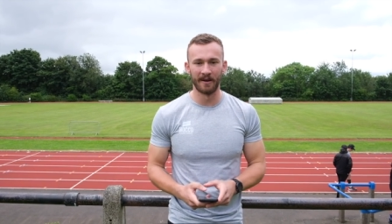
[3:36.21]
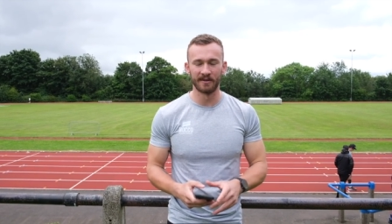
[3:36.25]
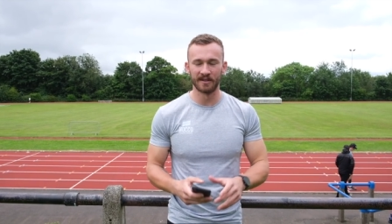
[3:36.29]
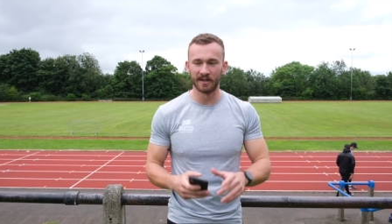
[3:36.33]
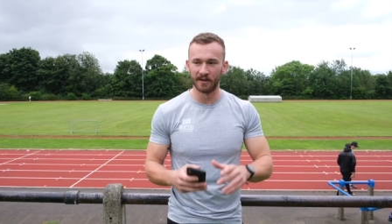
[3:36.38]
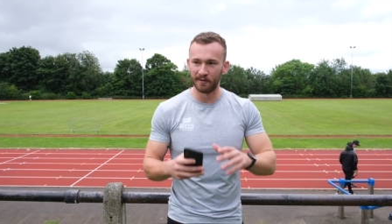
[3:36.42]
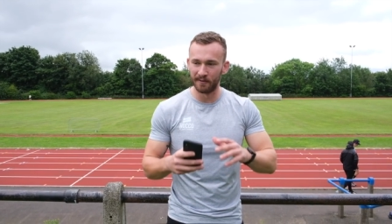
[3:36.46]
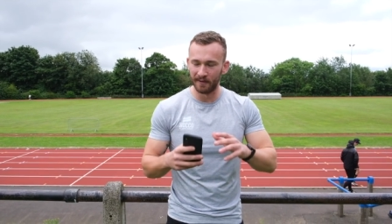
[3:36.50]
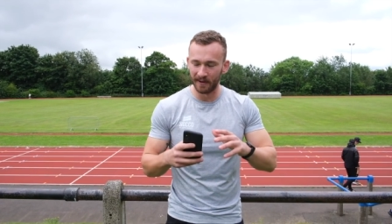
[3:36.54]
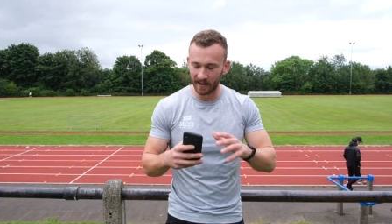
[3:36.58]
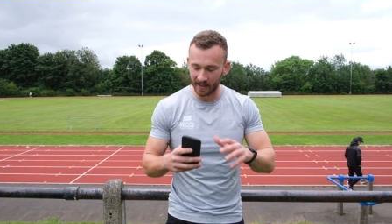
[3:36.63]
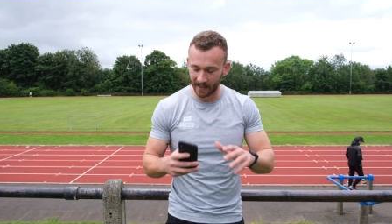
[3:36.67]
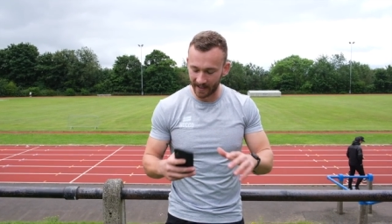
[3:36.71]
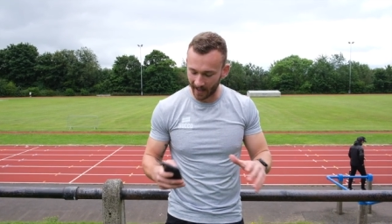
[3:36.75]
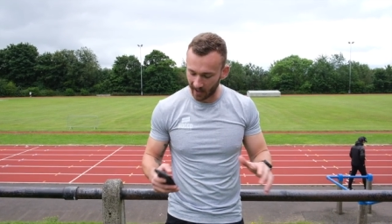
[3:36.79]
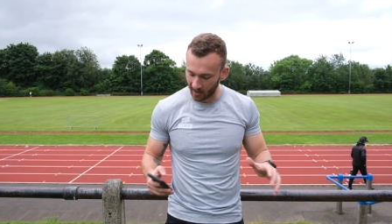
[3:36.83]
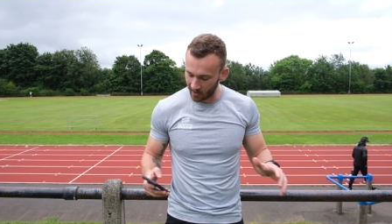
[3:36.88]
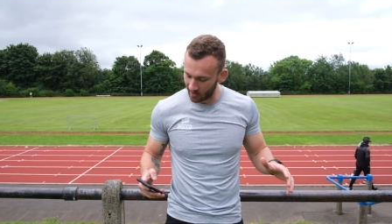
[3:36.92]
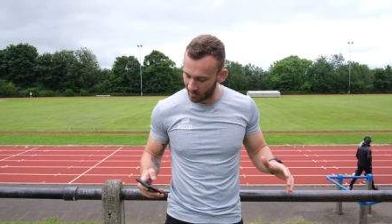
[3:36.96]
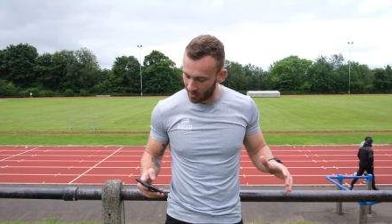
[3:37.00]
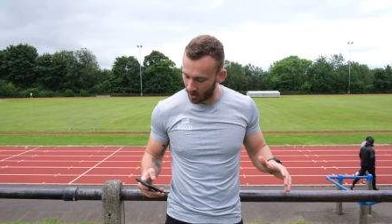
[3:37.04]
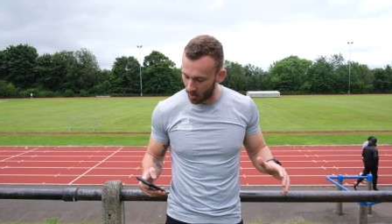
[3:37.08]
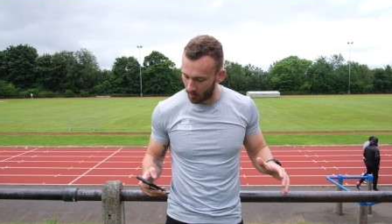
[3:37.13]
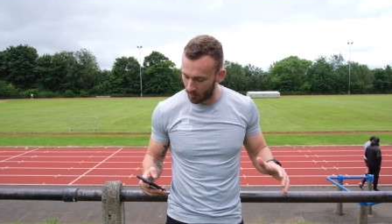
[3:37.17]
so feeling a
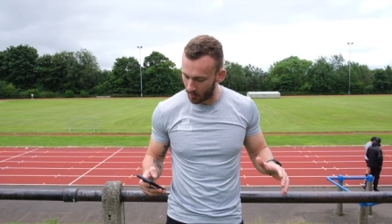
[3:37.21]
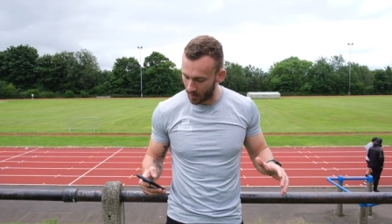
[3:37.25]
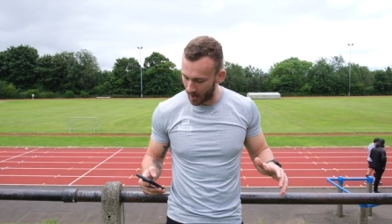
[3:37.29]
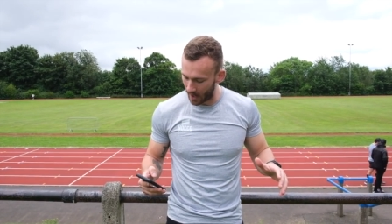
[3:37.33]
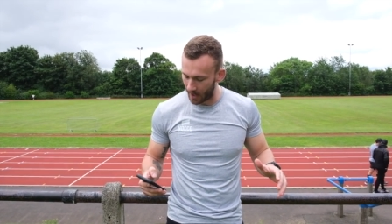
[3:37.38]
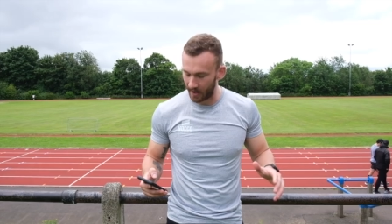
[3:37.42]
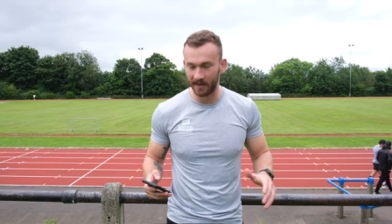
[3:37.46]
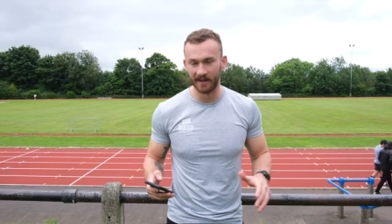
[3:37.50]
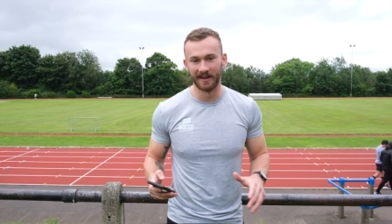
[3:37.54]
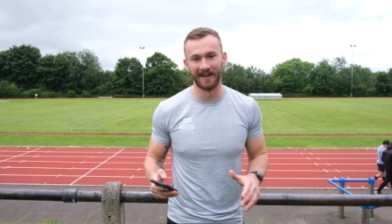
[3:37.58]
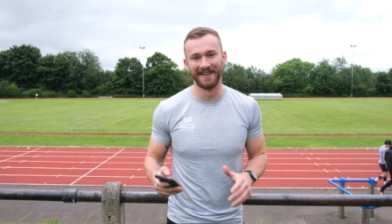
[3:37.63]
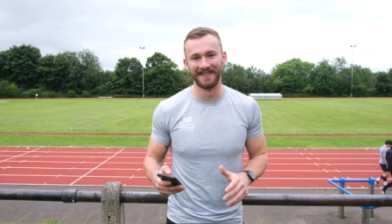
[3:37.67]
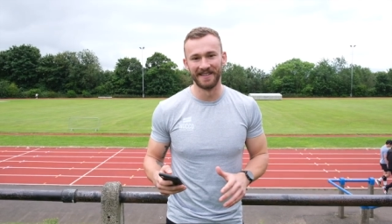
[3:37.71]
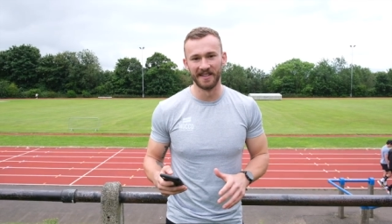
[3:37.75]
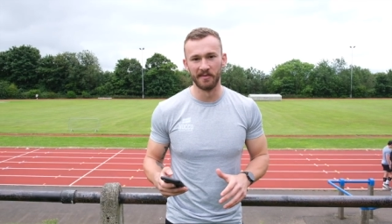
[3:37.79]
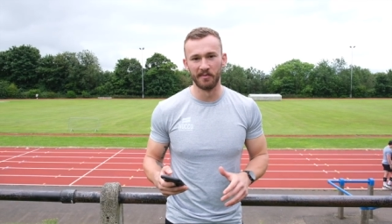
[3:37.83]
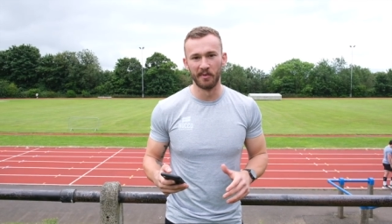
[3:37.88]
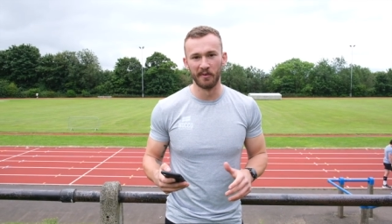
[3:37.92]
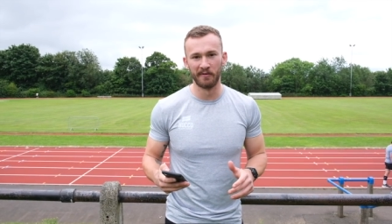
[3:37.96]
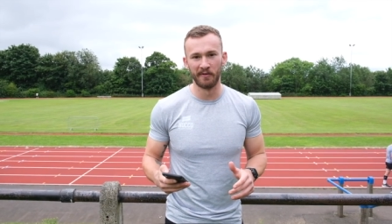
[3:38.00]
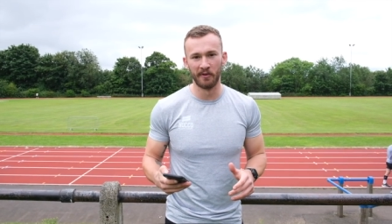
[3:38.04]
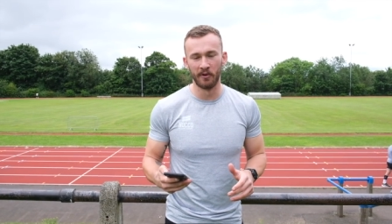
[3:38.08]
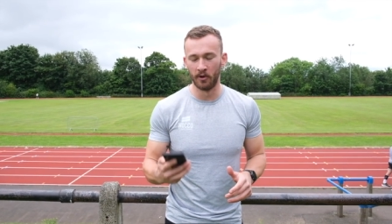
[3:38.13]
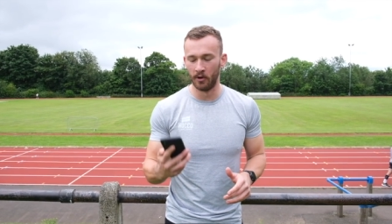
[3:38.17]
lot better than I did
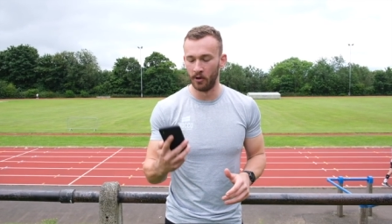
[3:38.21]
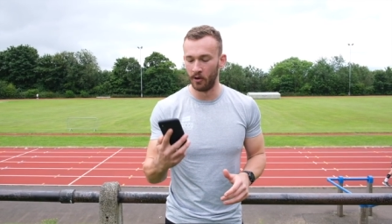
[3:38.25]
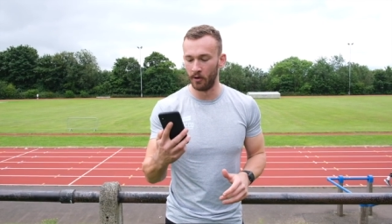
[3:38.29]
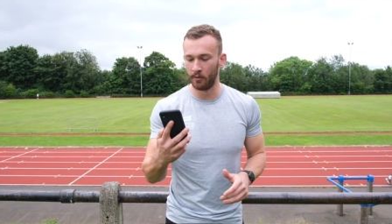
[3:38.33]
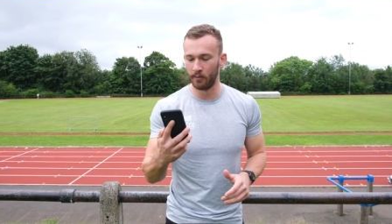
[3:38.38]
before.